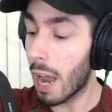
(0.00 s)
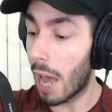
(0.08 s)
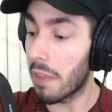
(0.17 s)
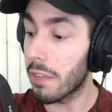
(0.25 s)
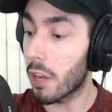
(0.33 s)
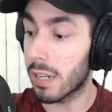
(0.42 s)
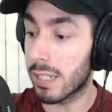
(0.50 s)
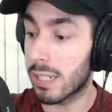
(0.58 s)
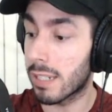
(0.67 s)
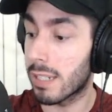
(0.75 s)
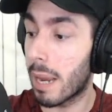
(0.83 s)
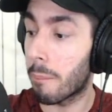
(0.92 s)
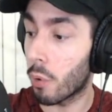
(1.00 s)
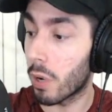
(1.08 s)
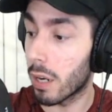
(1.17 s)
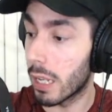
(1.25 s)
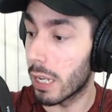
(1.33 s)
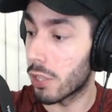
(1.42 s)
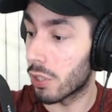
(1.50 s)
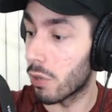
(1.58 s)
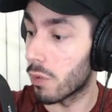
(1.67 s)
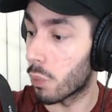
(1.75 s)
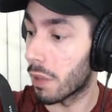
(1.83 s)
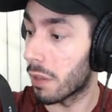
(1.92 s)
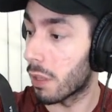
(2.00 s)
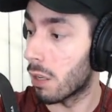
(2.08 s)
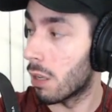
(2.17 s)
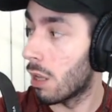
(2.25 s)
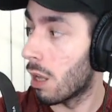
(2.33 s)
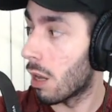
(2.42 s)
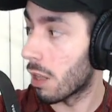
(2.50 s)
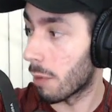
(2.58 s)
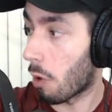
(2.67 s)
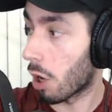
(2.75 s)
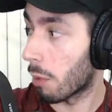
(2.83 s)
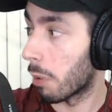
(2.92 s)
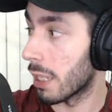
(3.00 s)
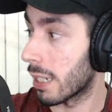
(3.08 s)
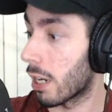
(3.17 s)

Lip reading: I think there are separate issues within the marketplace.